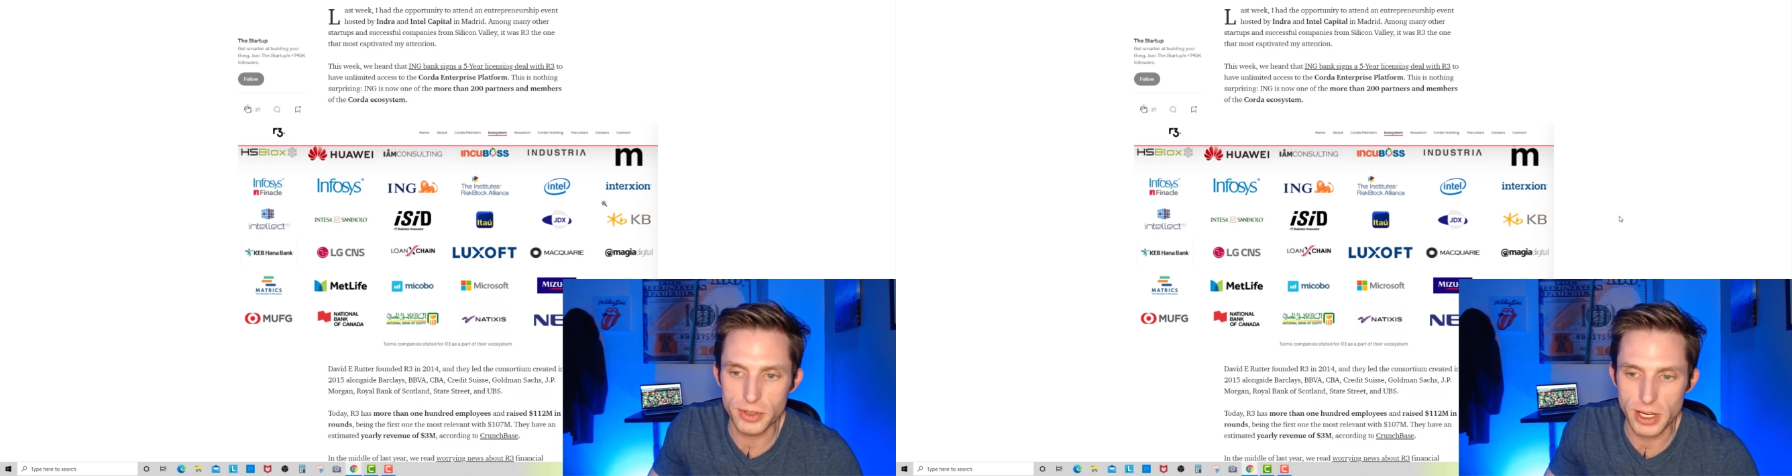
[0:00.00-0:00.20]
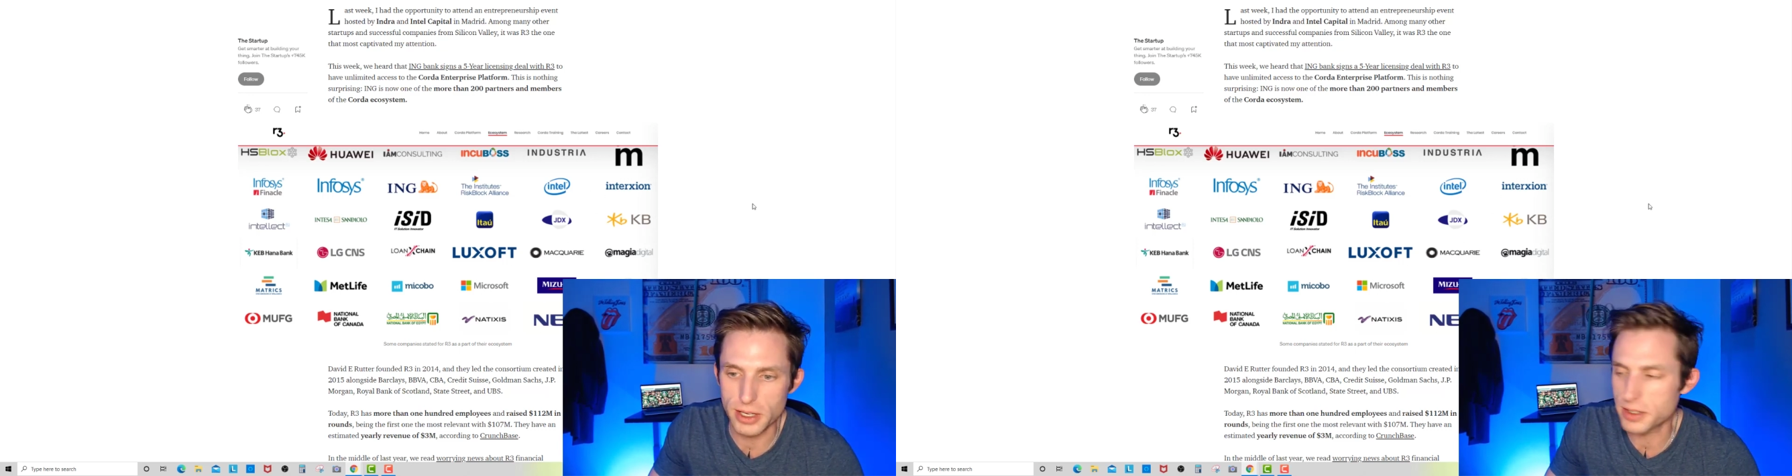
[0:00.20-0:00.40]

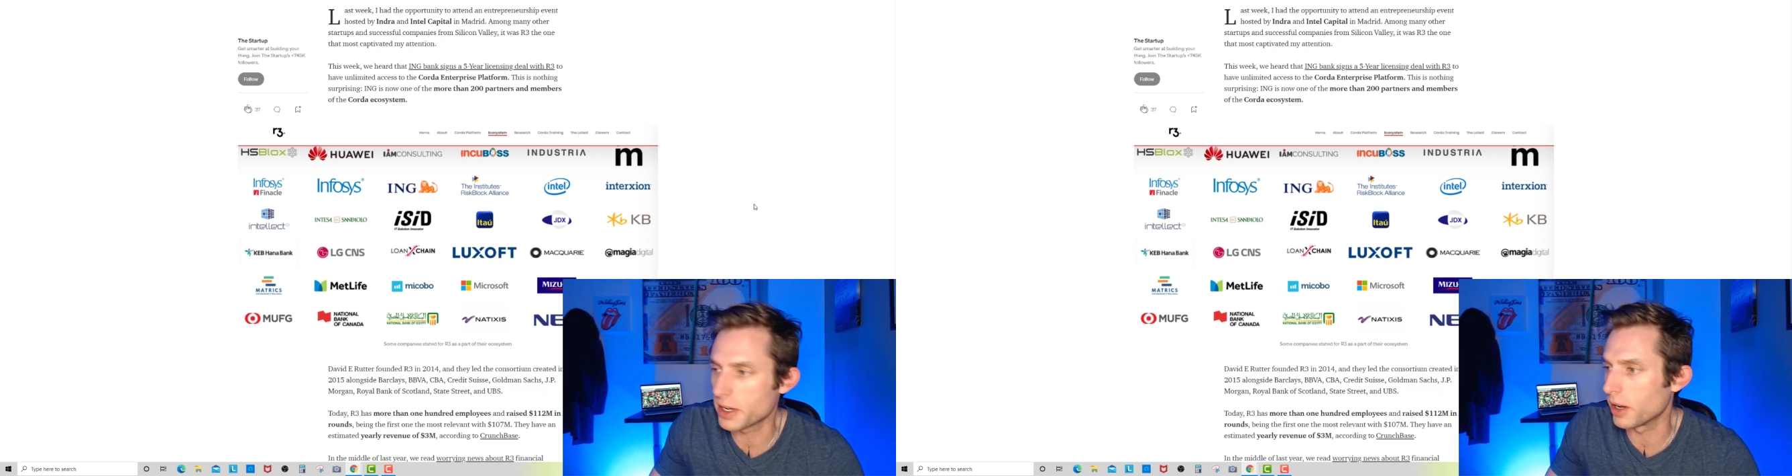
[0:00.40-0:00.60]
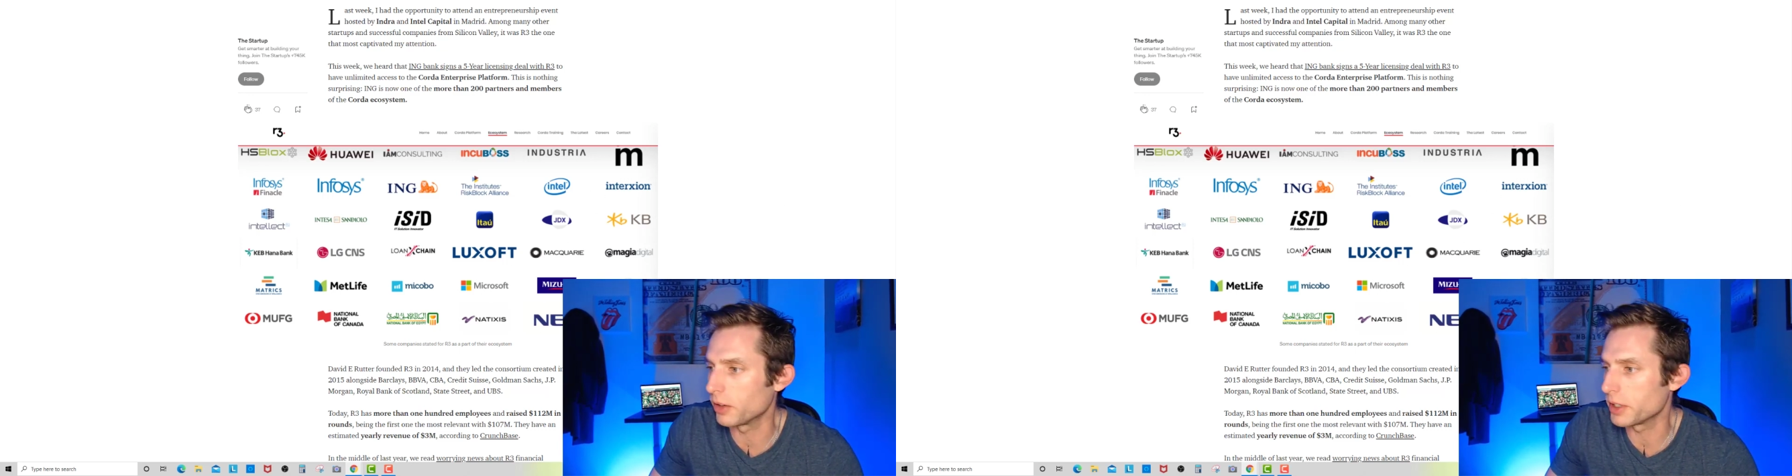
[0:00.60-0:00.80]

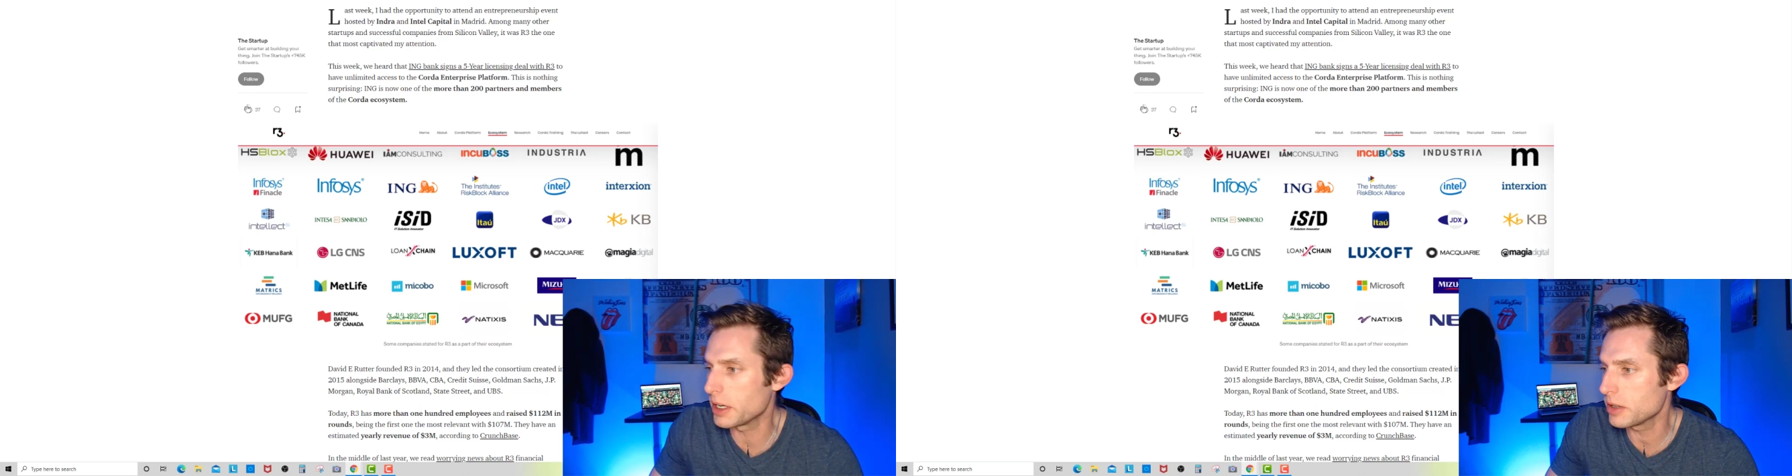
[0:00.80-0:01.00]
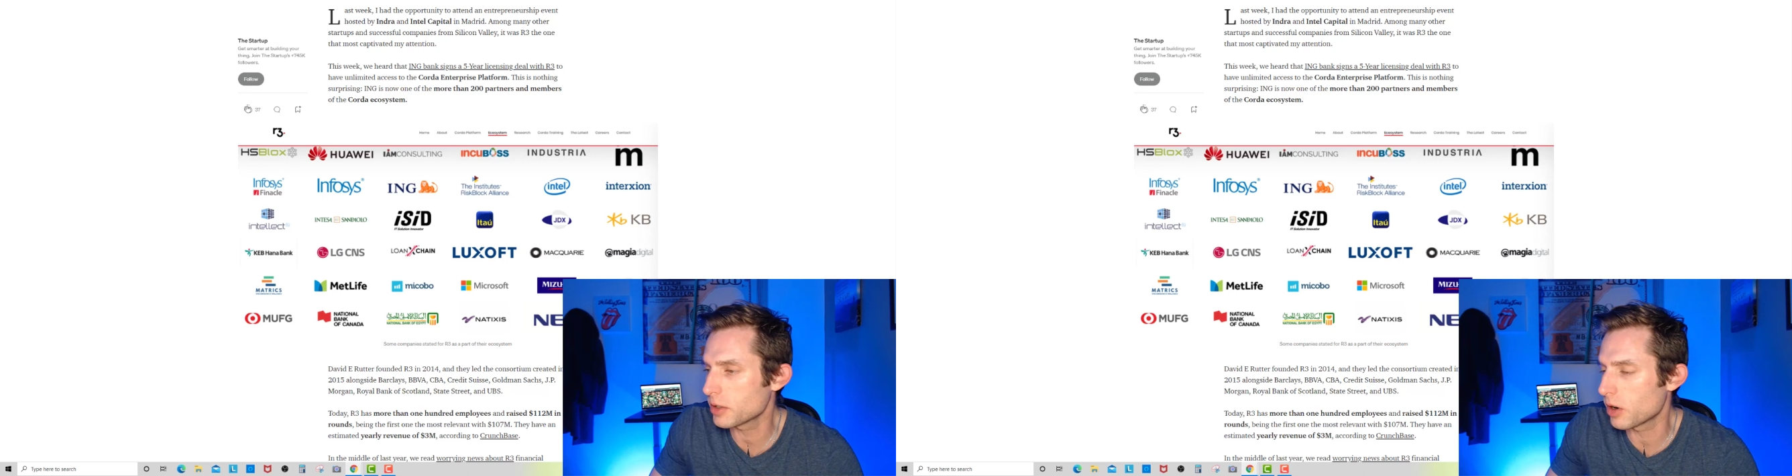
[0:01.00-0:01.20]
Intel,
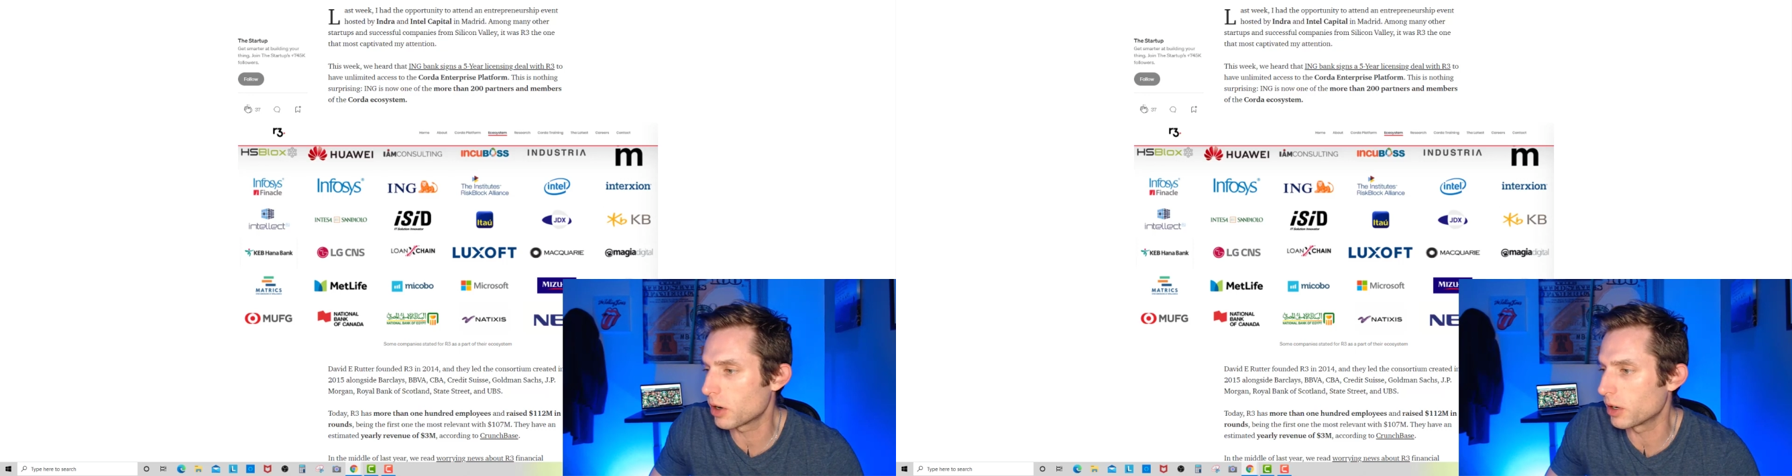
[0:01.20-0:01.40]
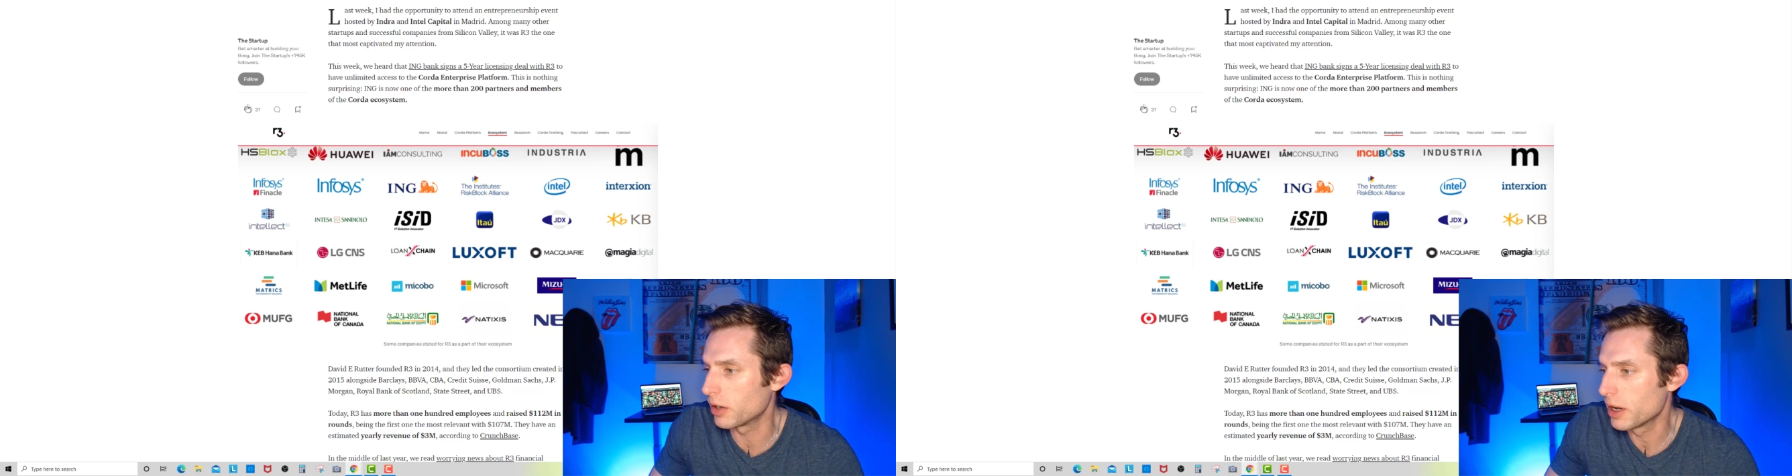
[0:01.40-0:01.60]
these are